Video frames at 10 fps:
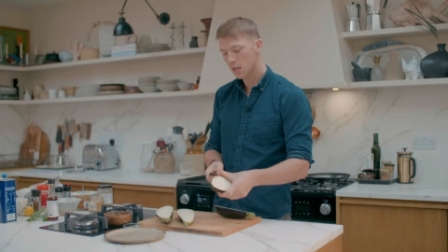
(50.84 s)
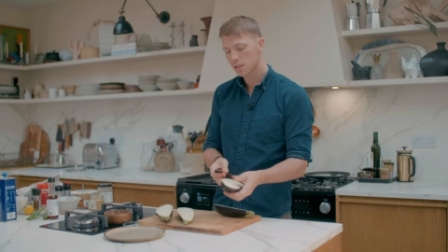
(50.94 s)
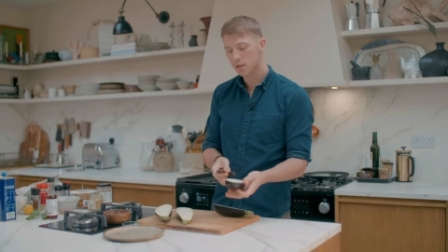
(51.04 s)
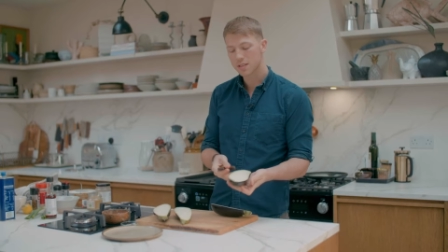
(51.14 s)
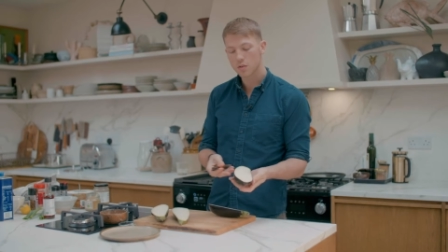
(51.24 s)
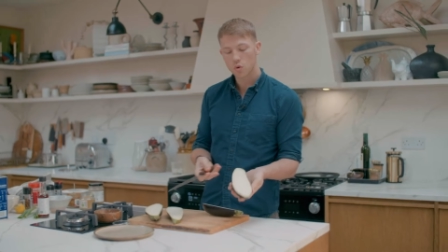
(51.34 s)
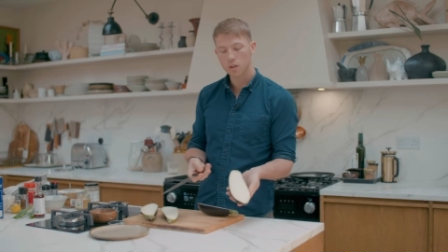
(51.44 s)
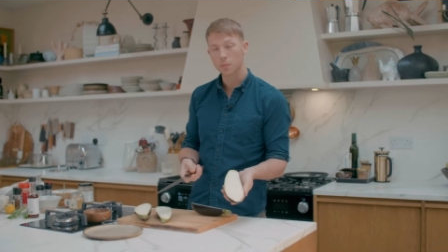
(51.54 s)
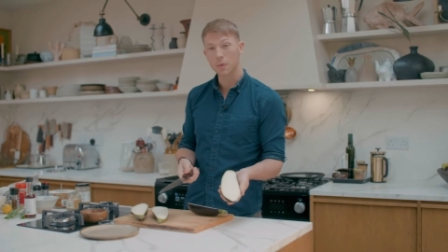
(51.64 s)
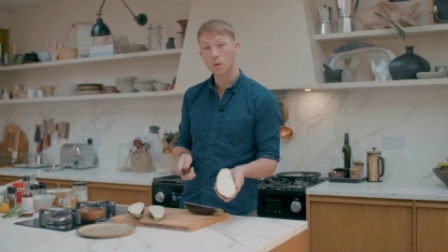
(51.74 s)
So to score
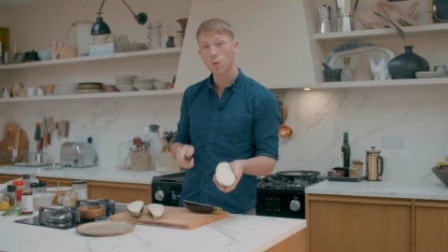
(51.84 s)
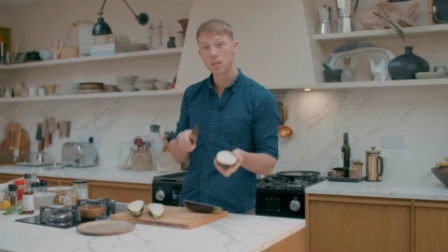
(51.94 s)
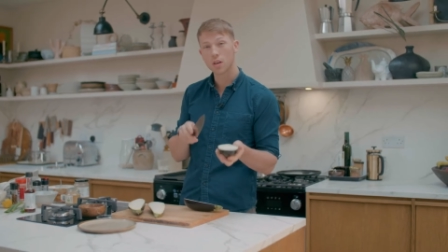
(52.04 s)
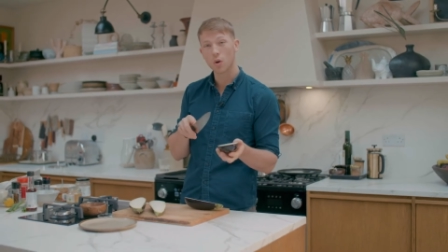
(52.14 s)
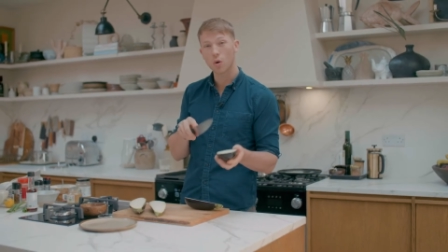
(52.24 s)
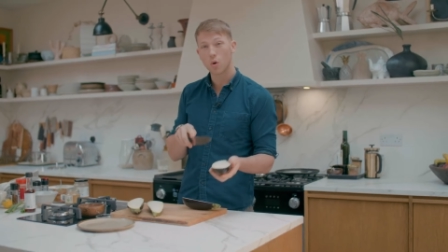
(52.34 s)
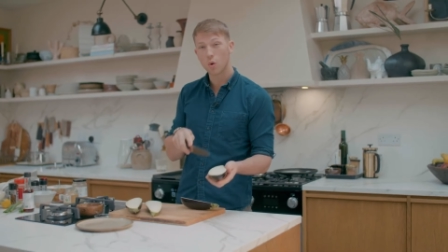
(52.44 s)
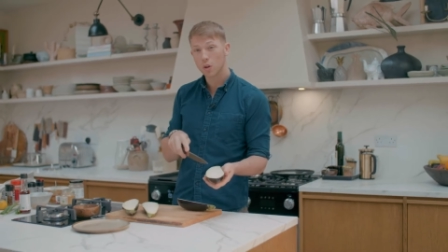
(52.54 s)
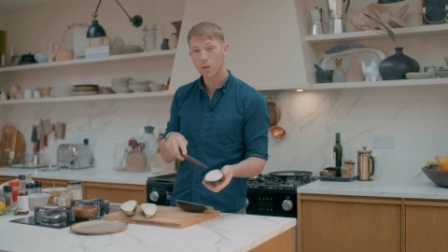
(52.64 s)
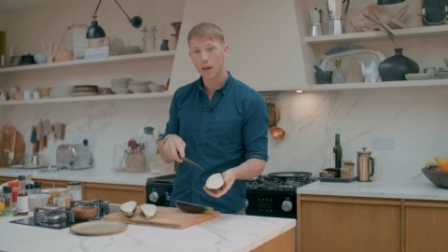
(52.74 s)
them, you want to go
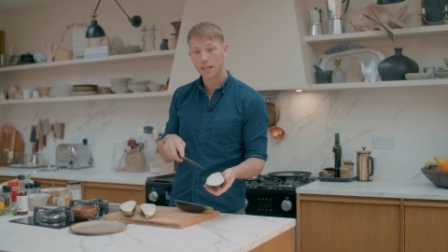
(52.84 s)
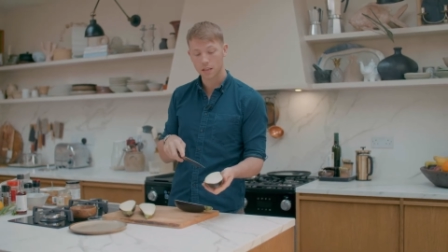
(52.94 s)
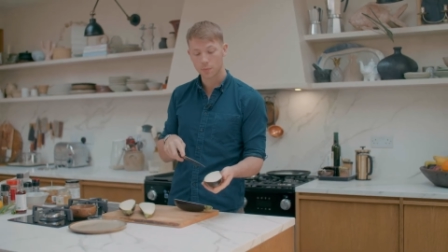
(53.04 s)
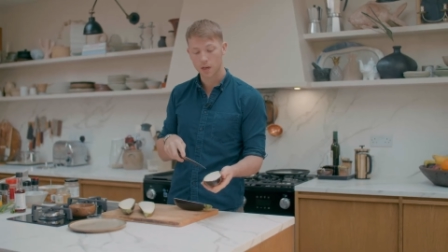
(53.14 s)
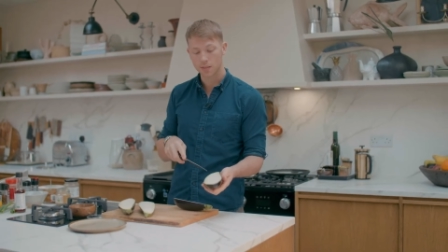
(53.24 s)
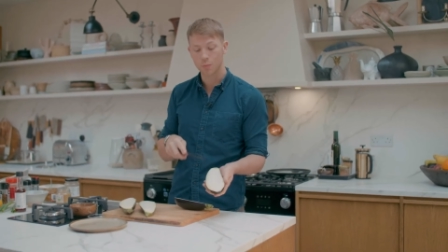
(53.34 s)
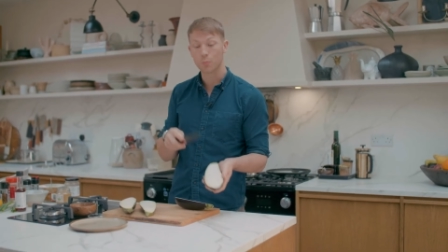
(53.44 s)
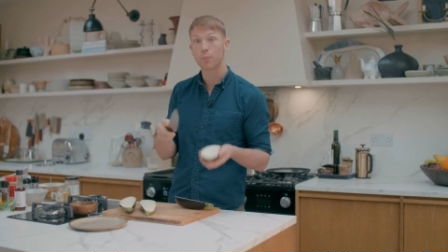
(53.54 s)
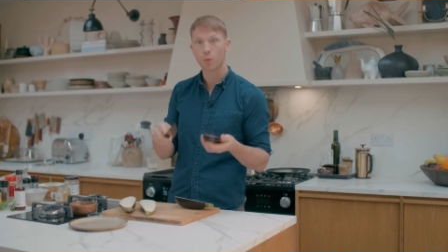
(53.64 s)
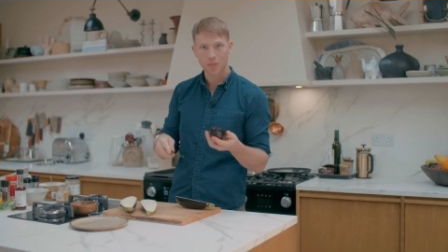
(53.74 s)
all the way to the bottom
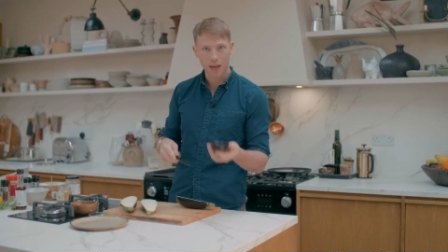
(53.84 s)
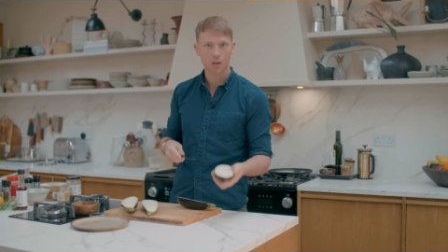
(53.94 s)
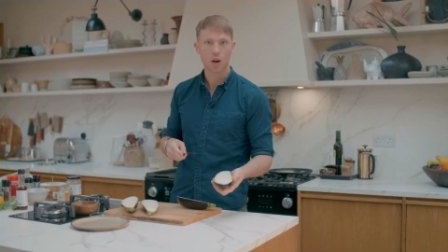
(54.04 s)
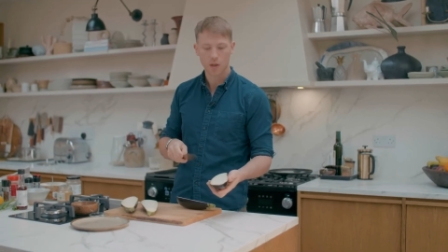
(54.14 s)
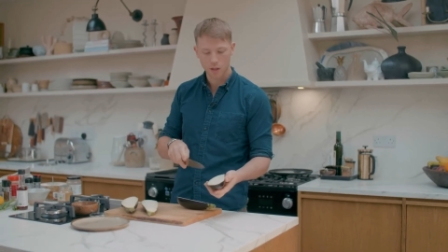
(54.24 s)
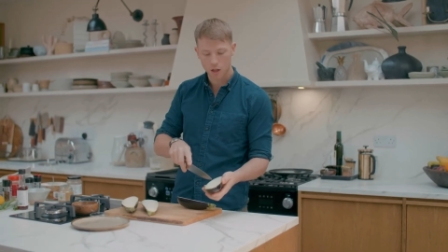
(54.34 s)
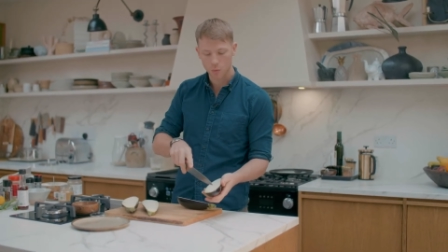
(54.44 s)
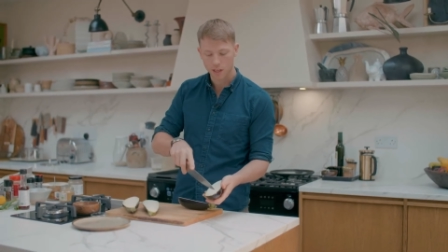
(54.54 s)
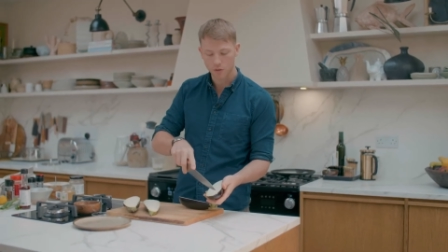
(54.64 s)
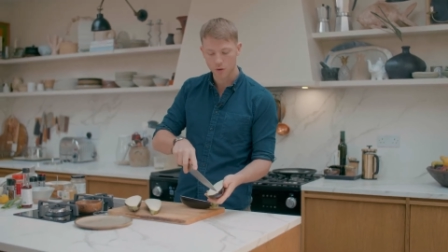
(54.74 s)
but without going the whole
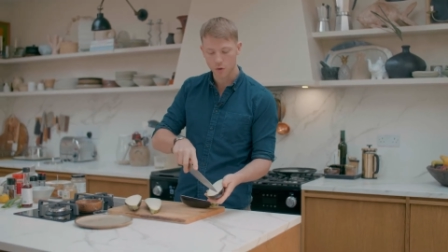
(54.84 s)
way through,